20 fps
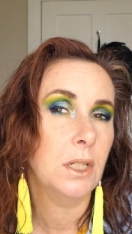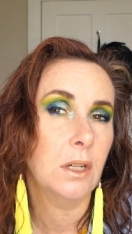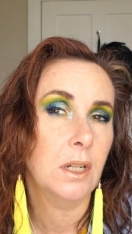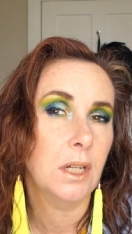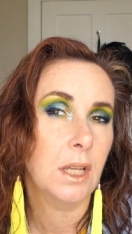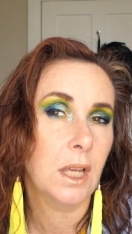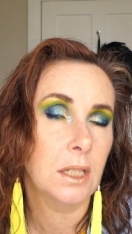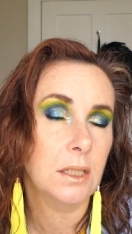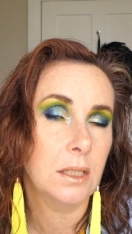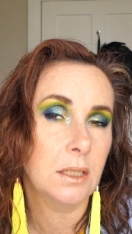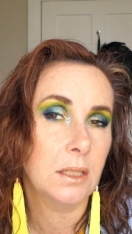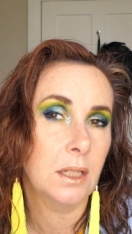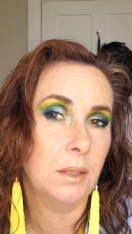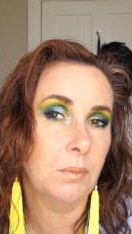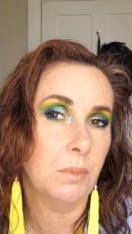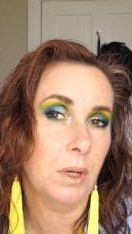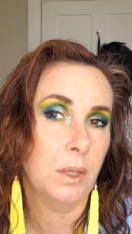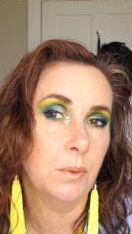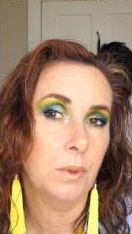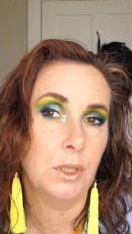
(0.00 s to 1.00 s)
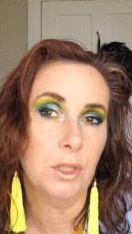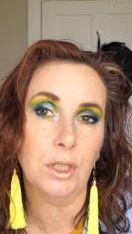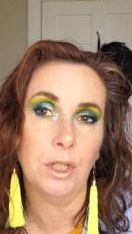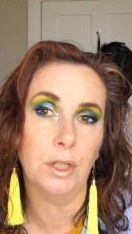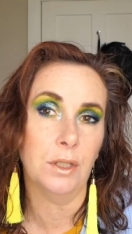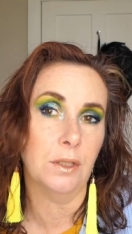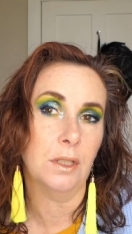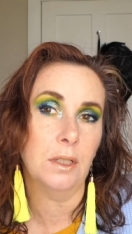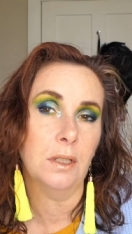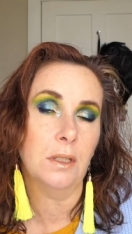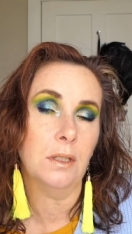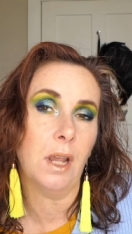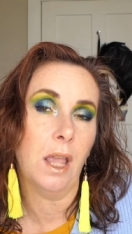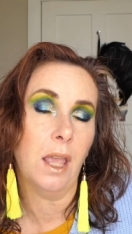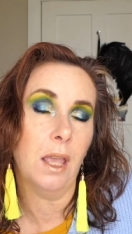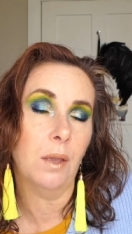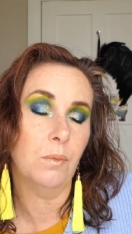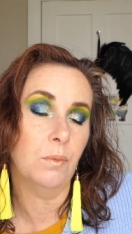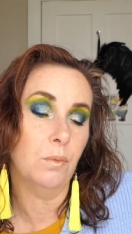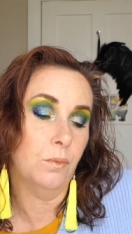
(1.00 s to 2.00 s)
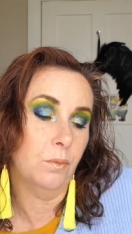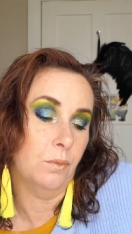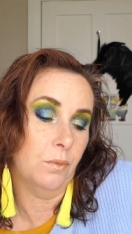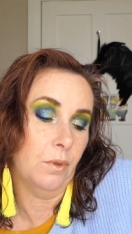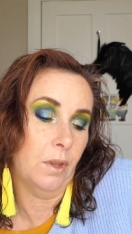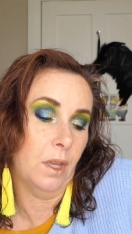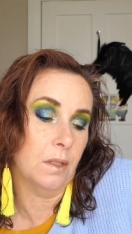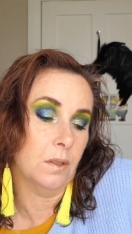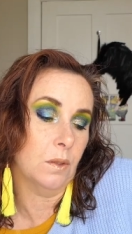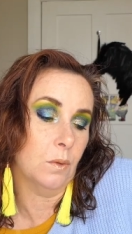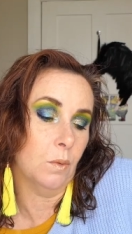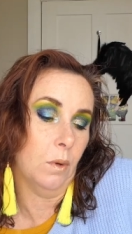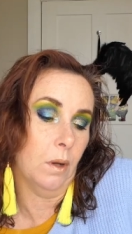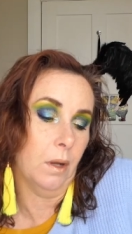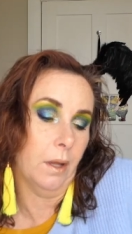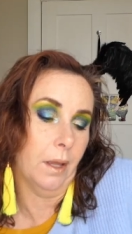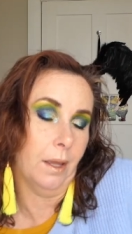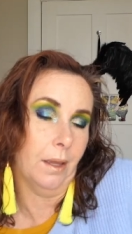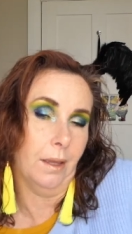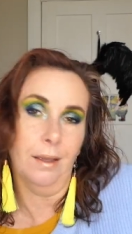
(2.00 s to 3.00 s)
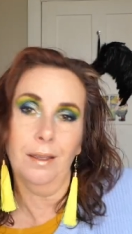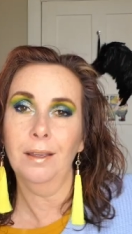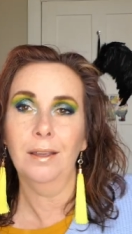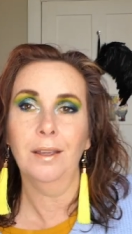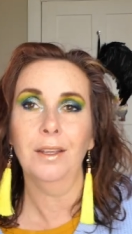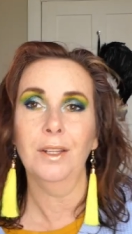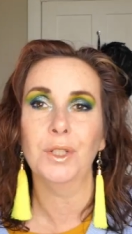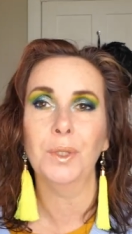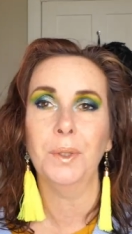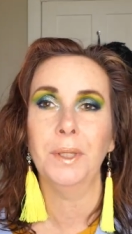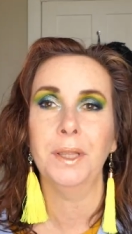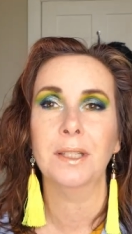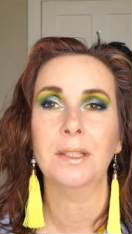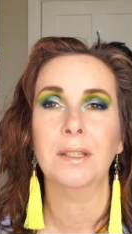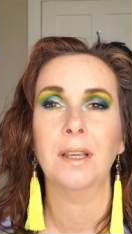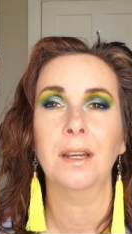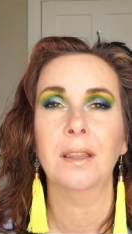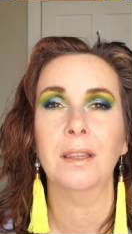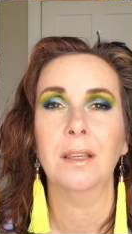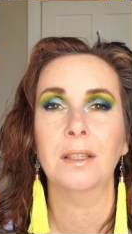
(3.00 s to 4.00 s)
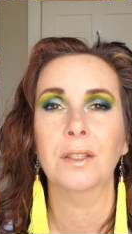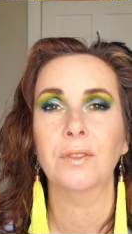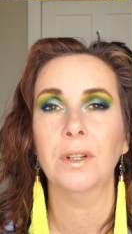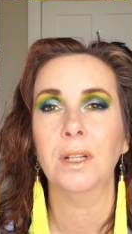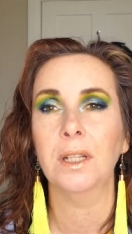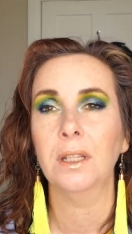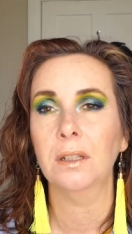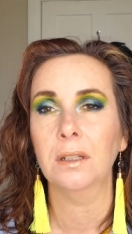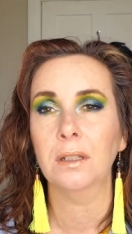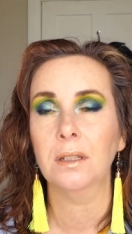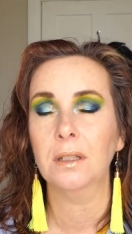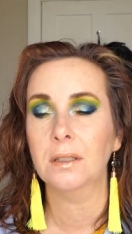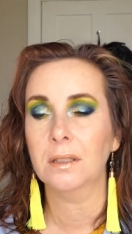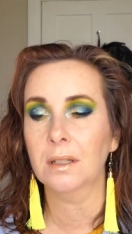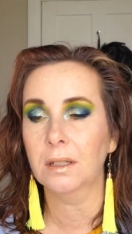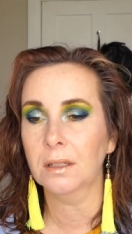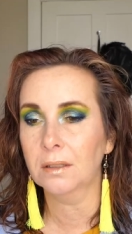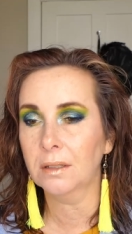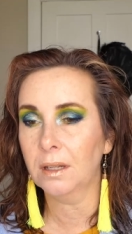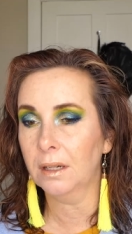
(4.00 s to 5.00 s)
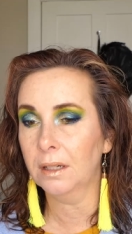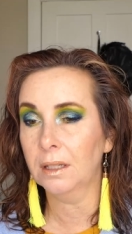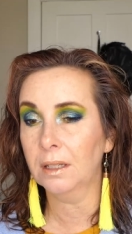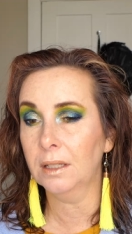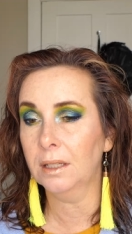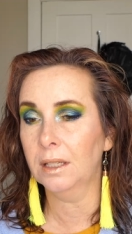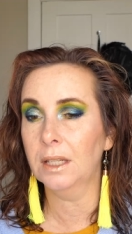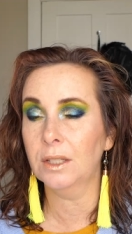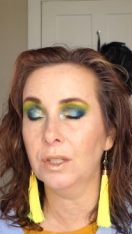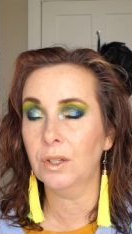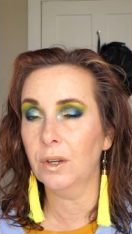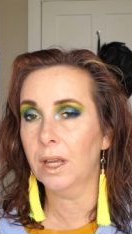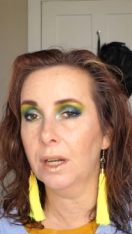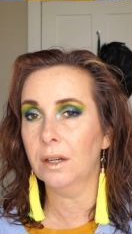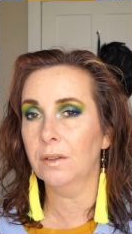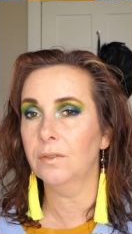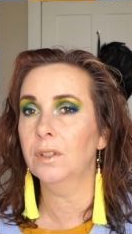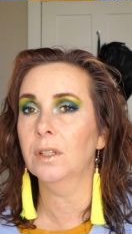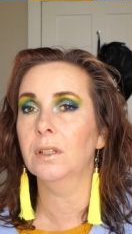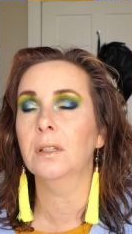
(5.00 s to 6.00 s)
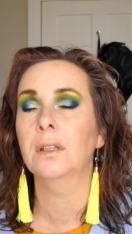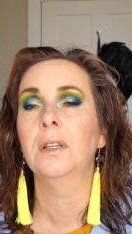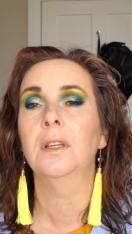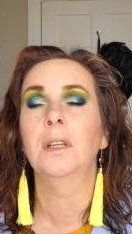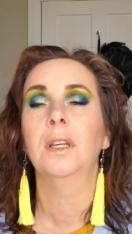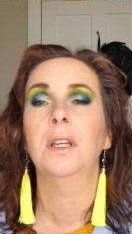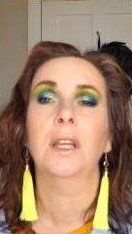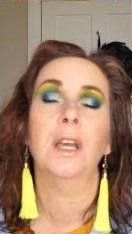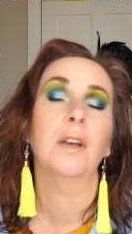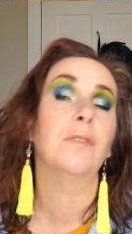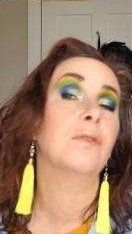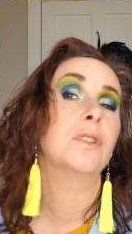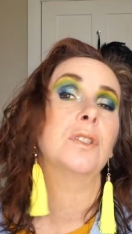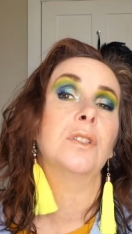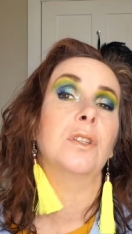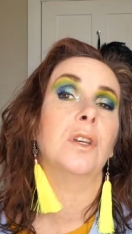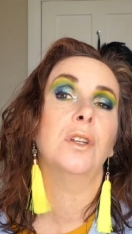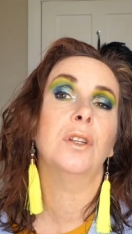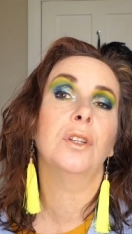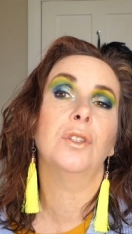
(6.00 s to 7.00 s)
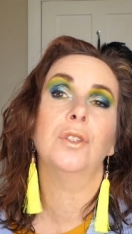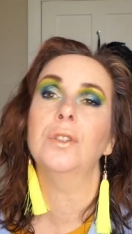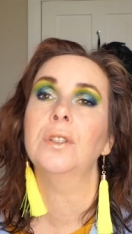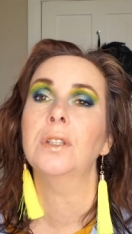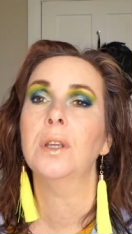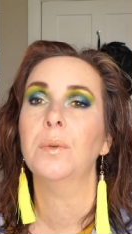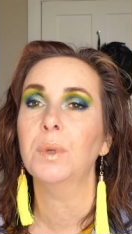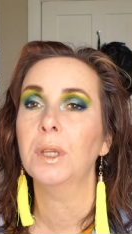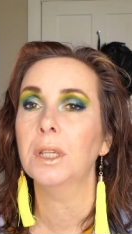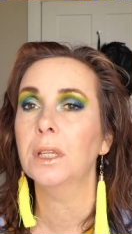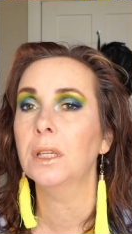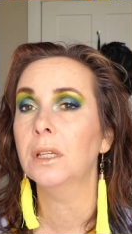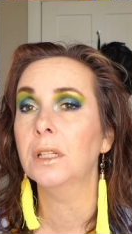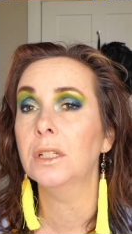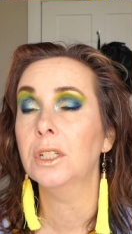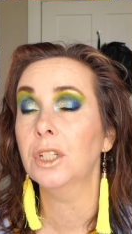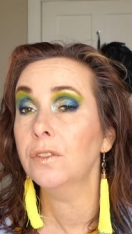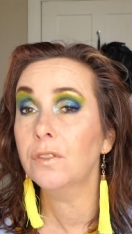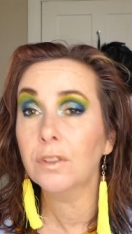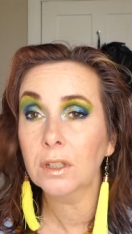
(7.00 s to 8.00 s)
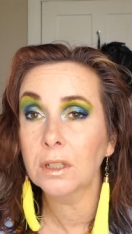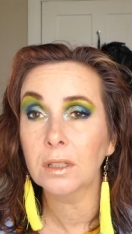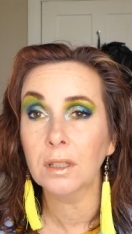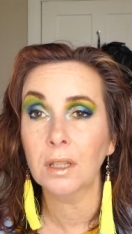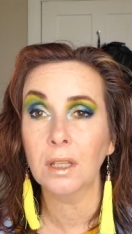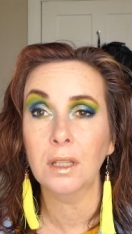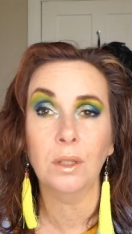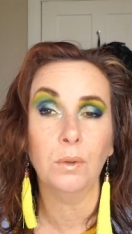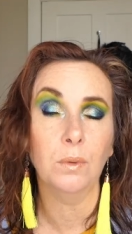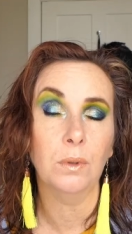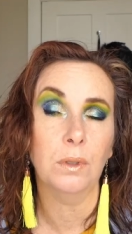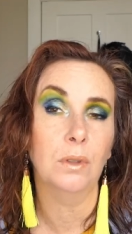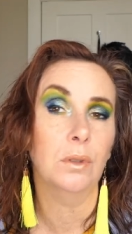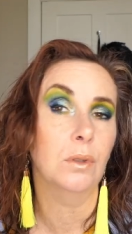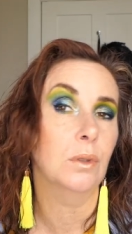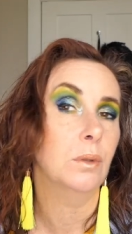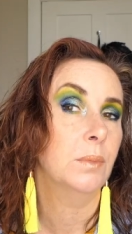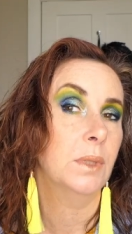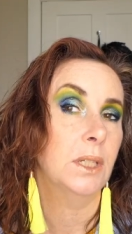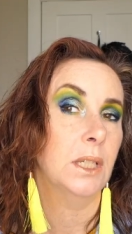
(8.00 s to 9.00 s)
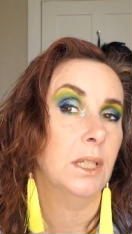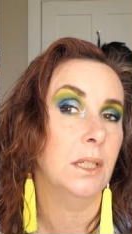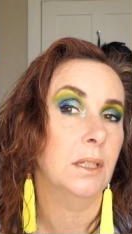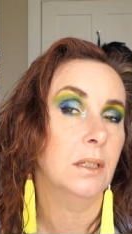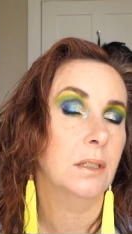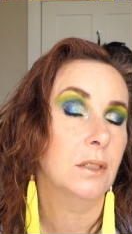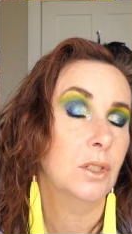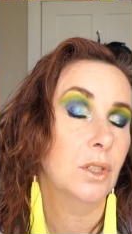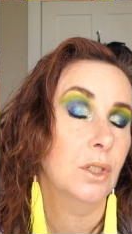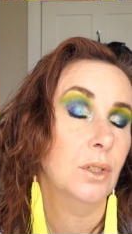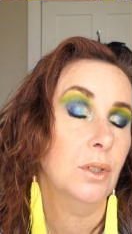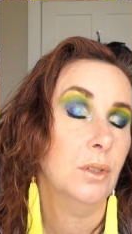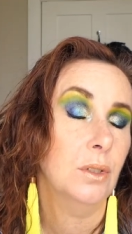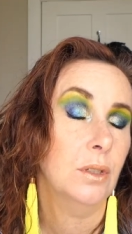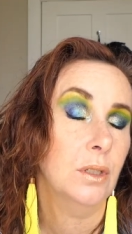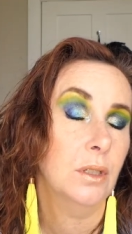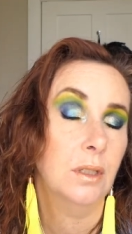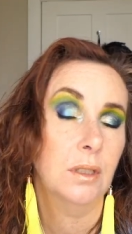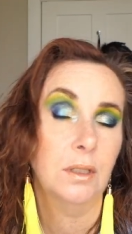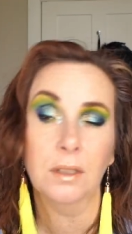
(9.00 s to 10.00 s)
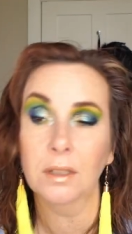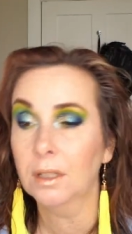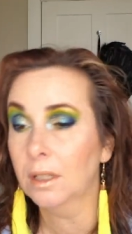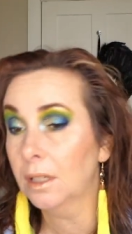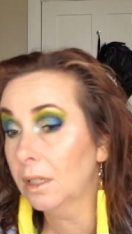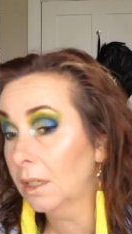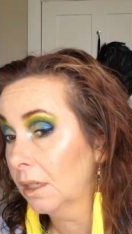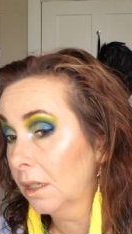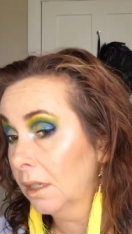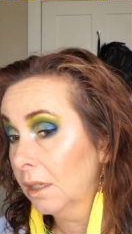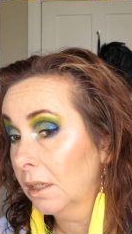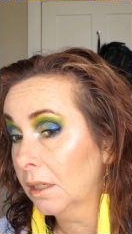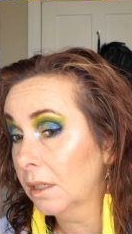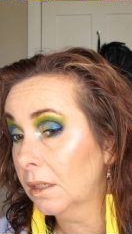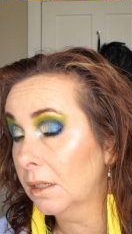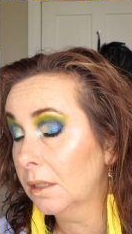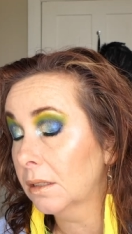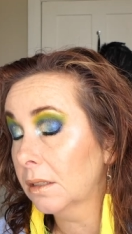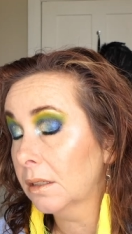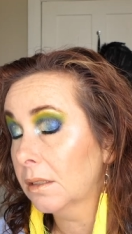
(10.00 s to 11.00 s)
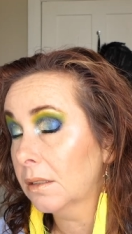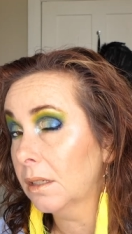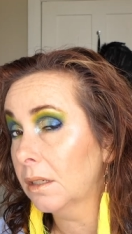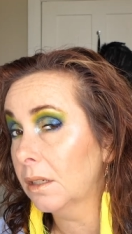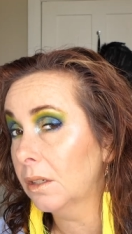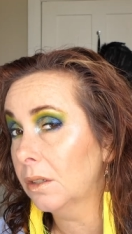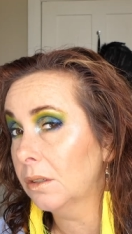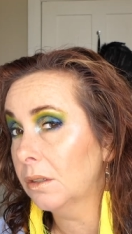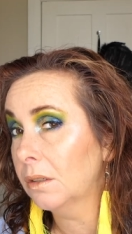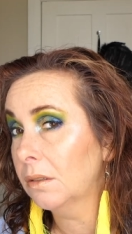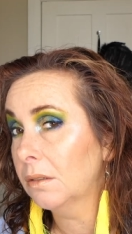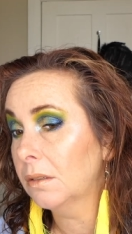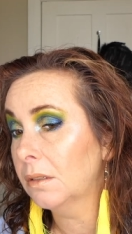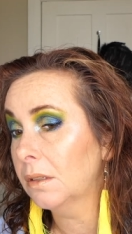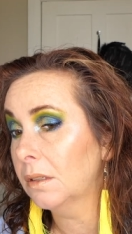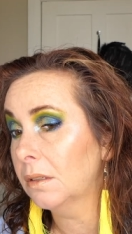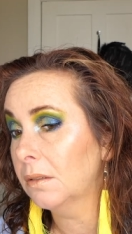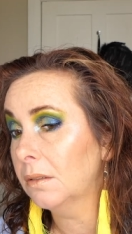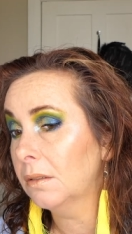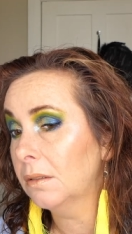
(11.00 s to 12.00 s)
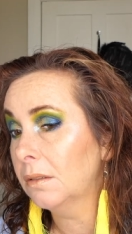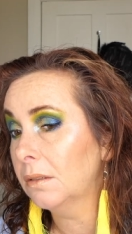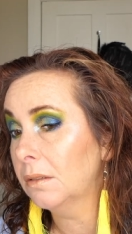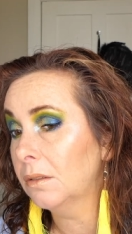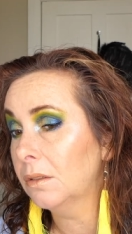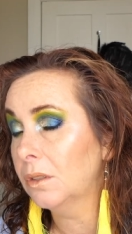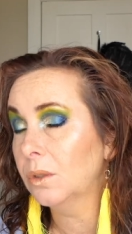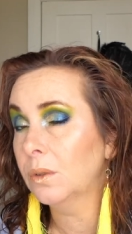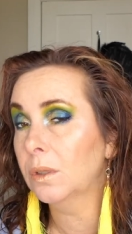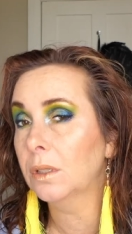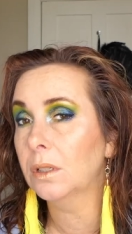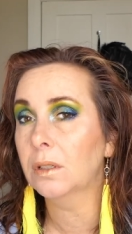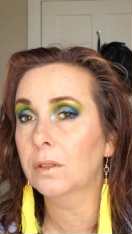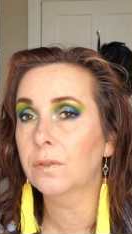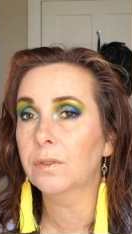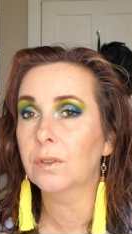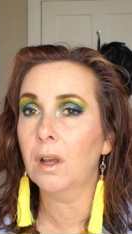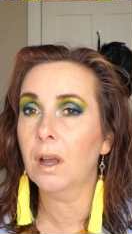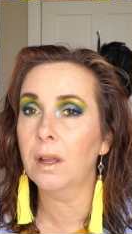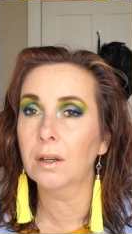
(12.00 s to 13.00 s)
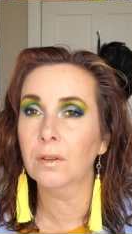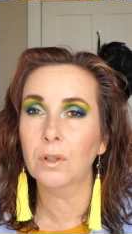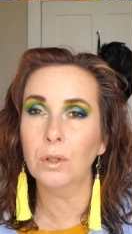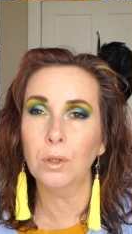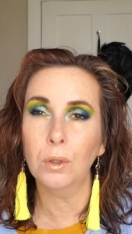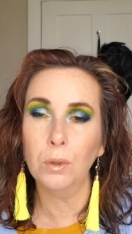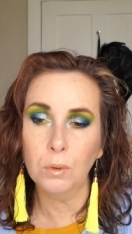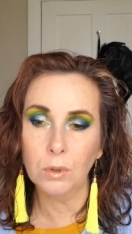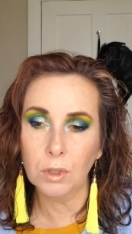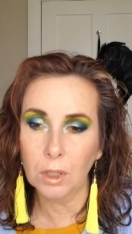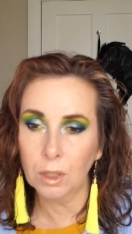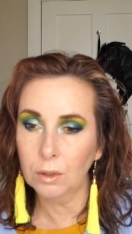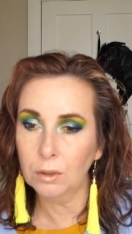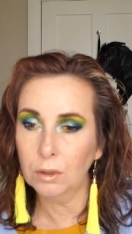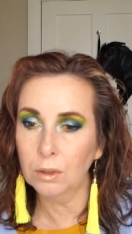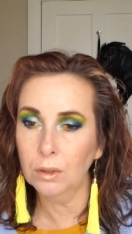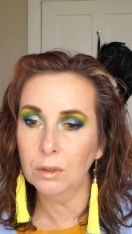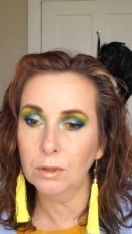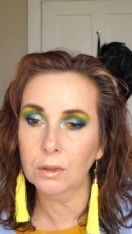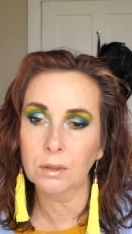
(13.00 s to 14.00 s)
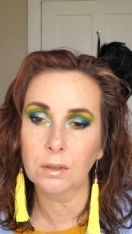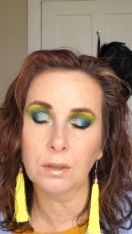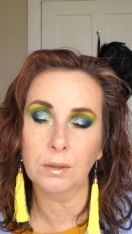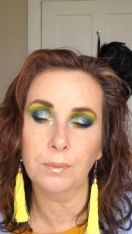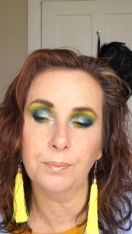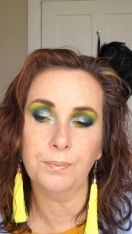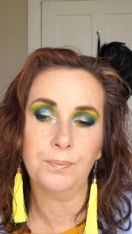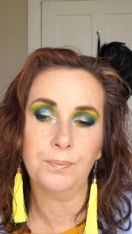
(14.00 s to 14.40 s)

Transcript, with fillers: not a colour scheme I would have chosen and that's why doing this kind of thing is really good because it kind of gets you out of your comfort zone and do something different that you wouldn't normally do because I don't do a lot of kind of cool tone looks.